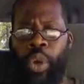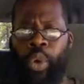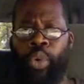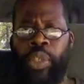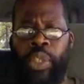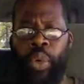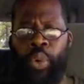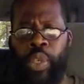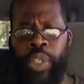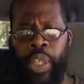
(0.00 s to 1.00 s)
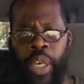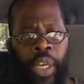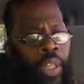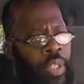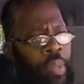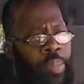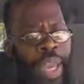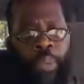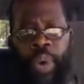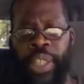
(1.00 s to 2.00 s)
who was, who was uh, the
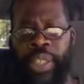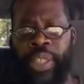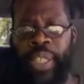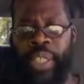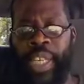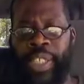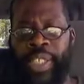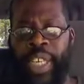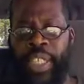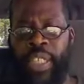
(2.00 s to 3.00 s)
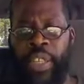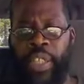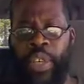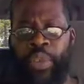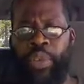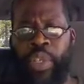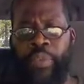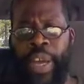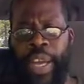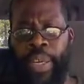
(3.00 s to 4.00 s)
main ones that said to
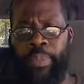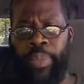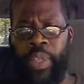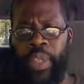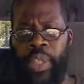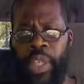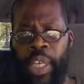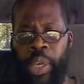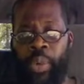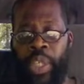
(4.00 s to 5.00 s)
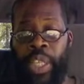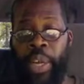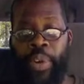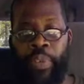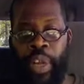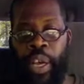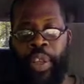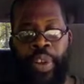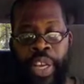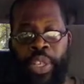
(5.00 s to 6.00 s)
crucify him. It, there were
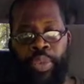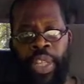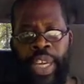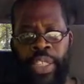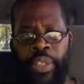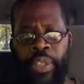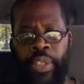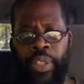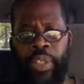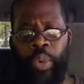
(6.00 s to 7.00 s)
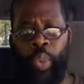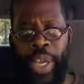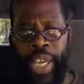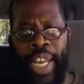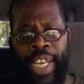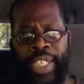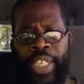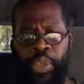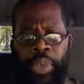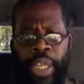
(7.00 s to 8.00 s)
other Israelites, wicked as
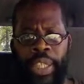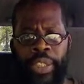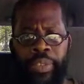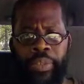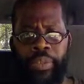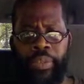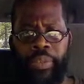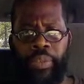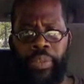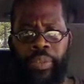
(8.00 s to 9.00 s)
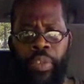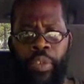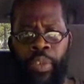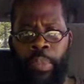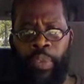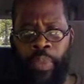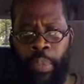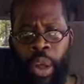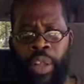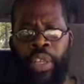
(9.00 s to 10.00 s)
Israelites, from
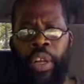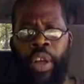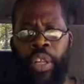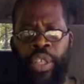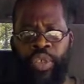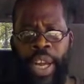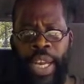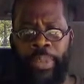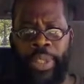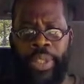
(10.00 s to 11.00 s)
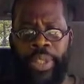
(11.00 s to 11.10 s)
from all the all the tribes.